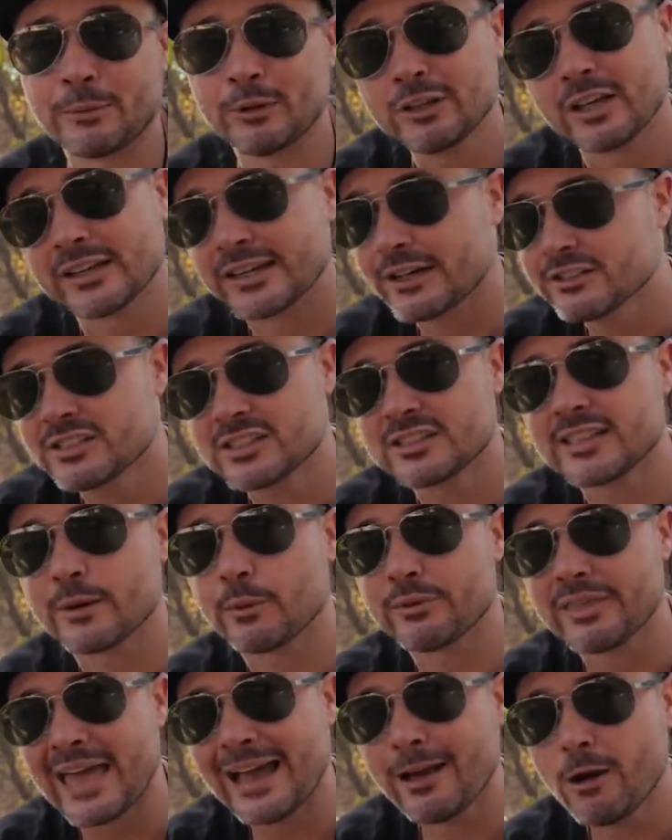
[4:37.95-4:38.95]
But look, here's the
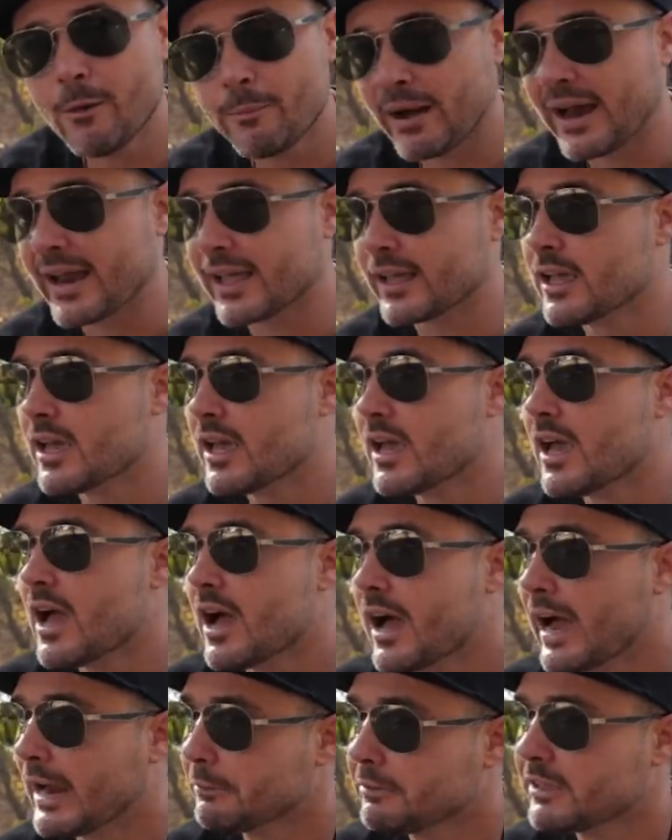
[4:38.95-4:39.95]
thing, with Ecobike,
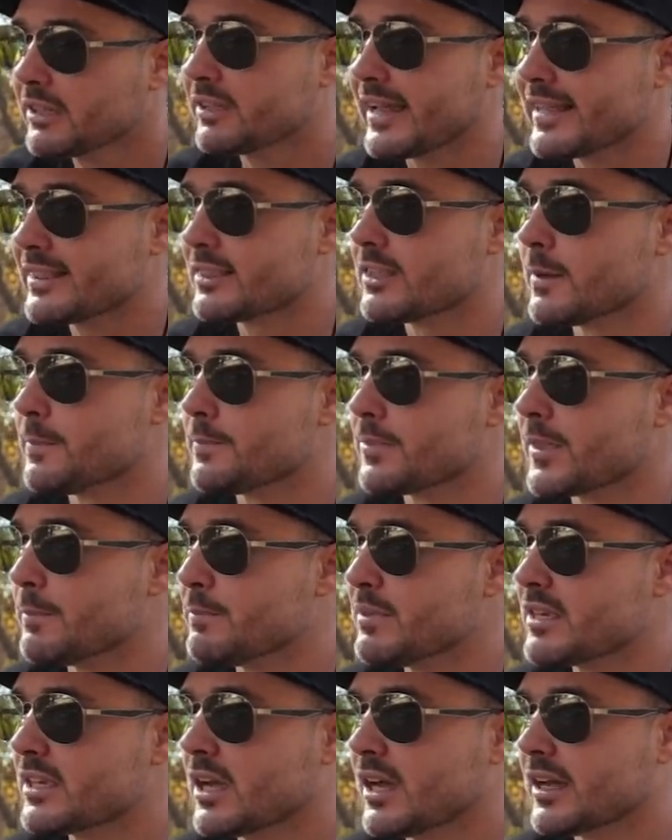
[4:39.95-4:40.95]
I really like them
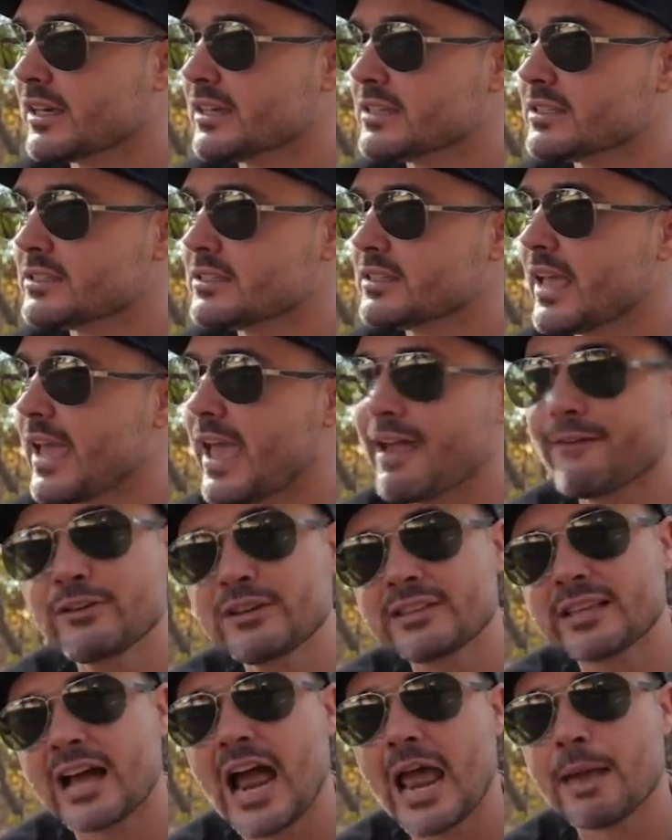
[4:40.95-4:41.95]
because
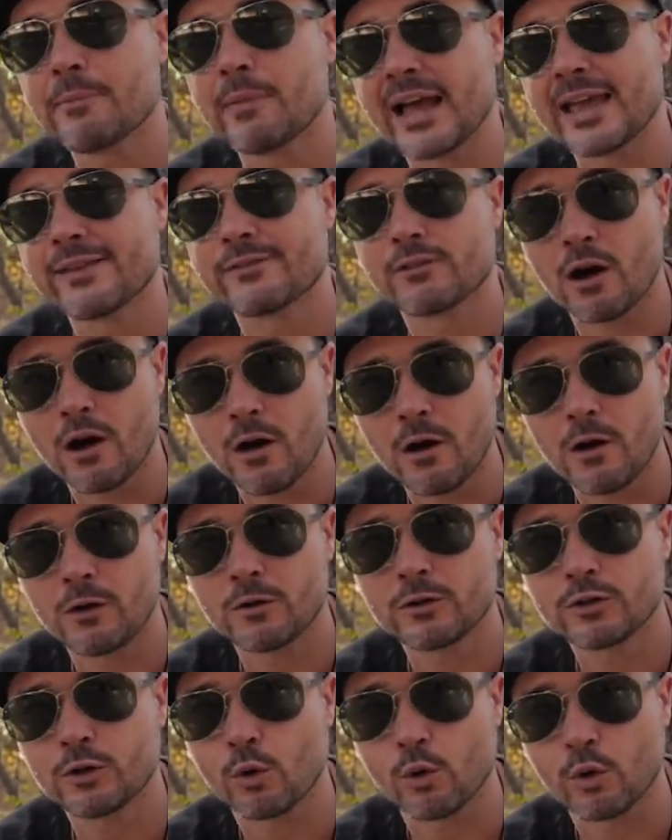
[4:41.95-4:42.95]
every time I have
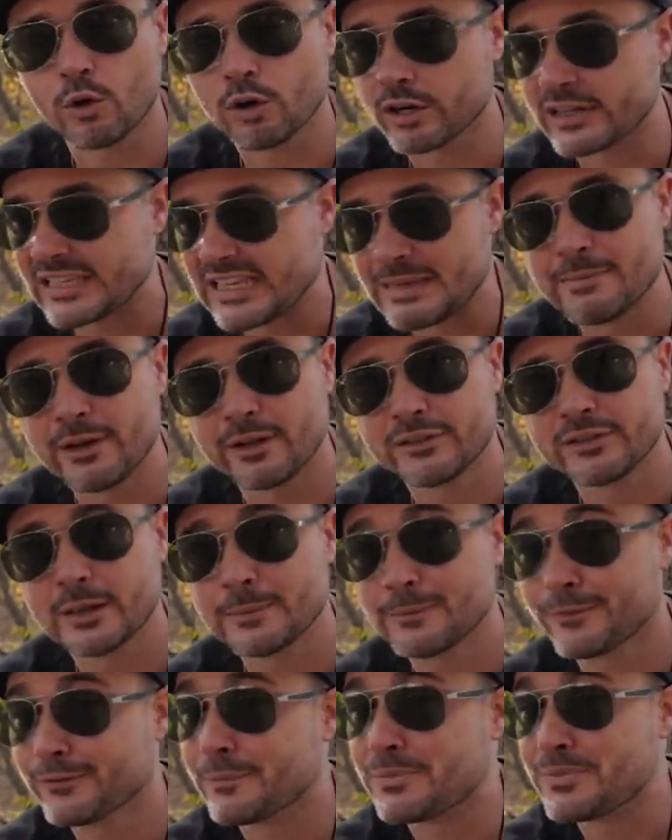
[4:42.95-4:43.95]
called or emailed
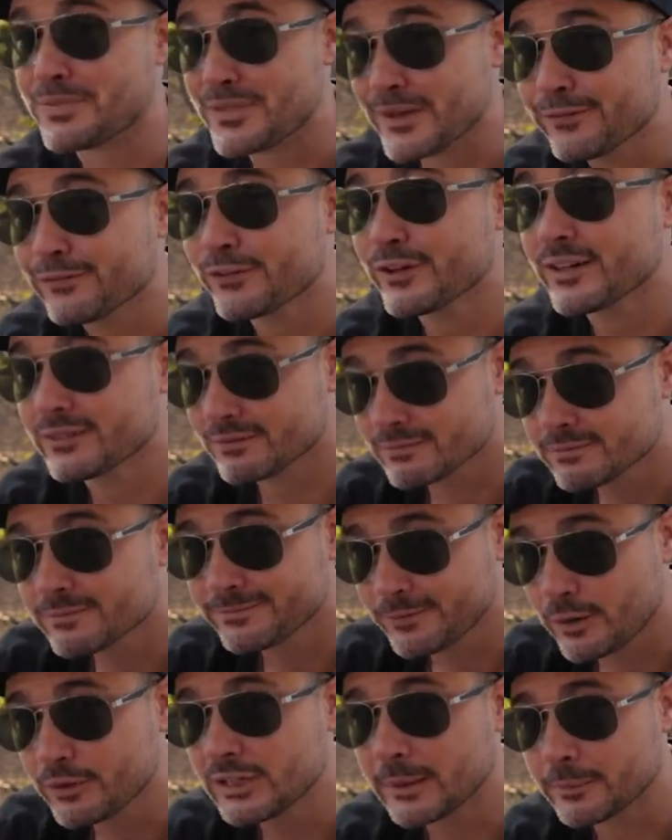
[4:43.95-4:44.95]
them from different
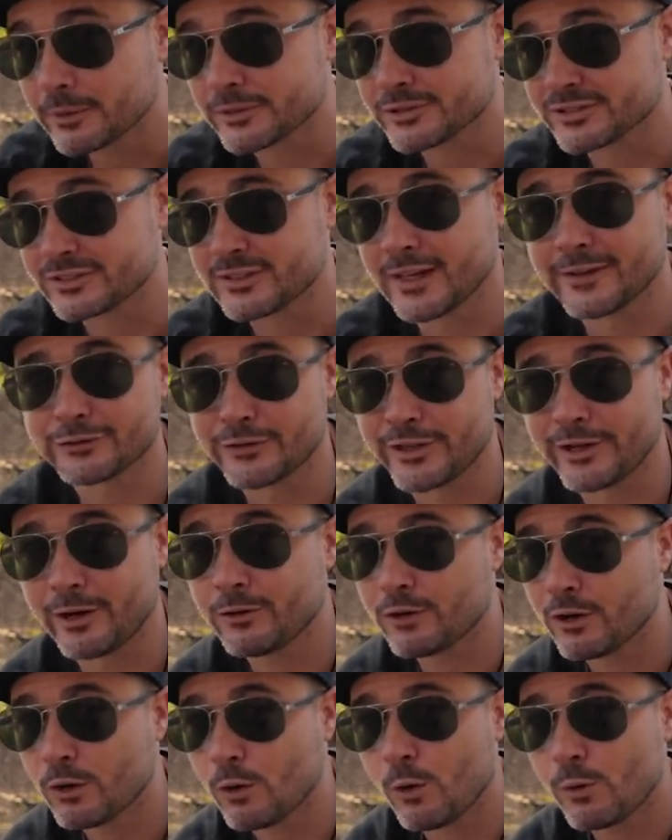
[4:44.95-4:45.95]
phone numbers and stuff, so they
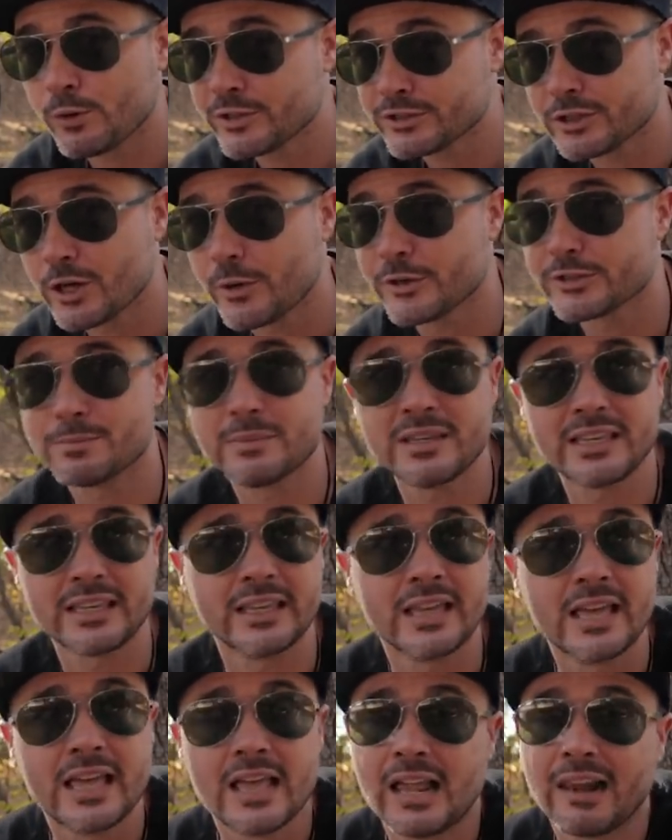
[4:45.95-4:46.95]
don't know, always know it's
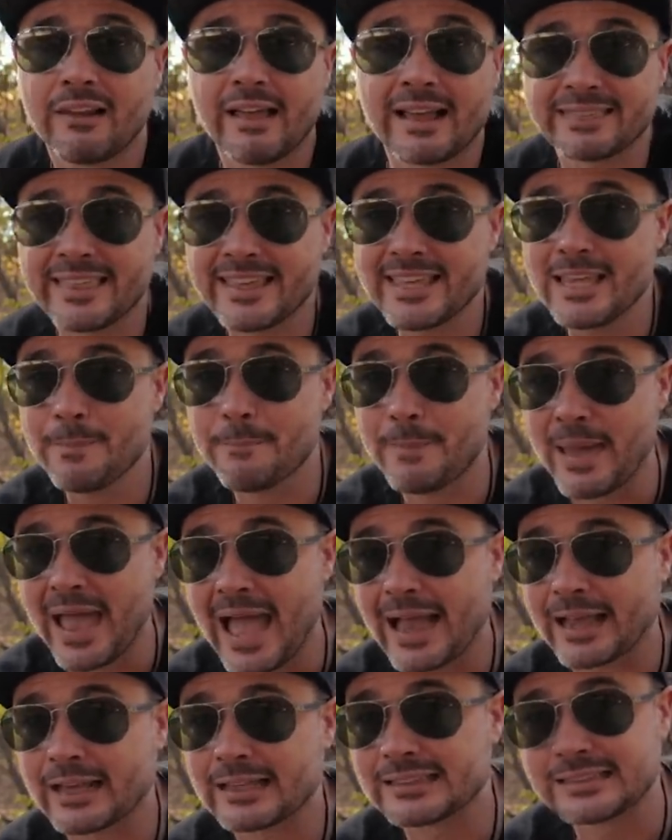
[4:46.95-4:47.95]
me, like they get
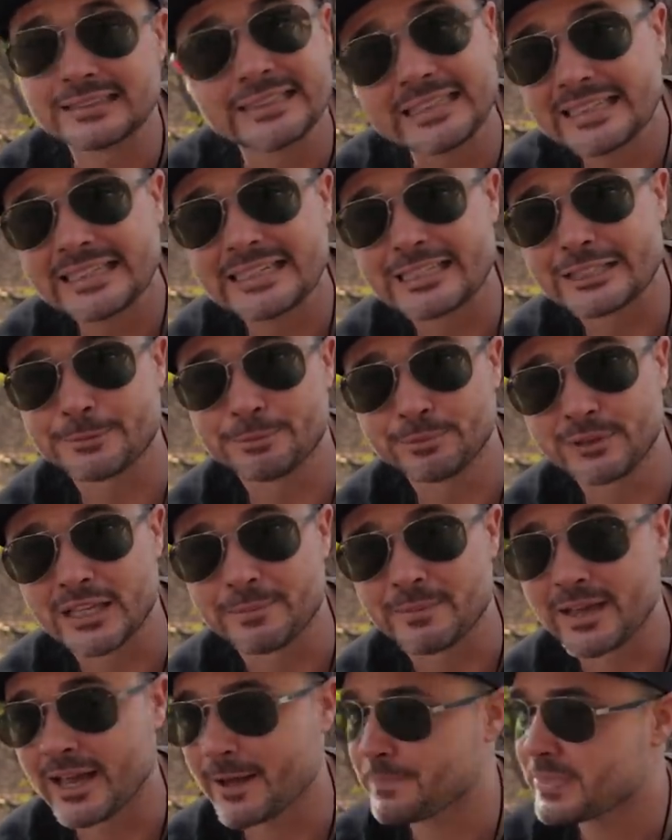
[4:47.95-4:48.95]
back lickety
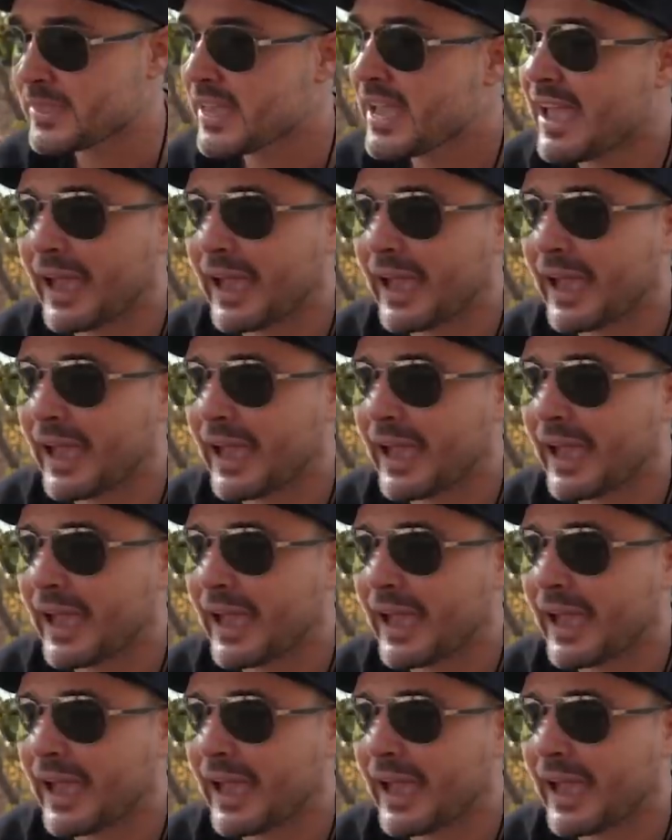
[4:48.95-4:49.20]
split, man.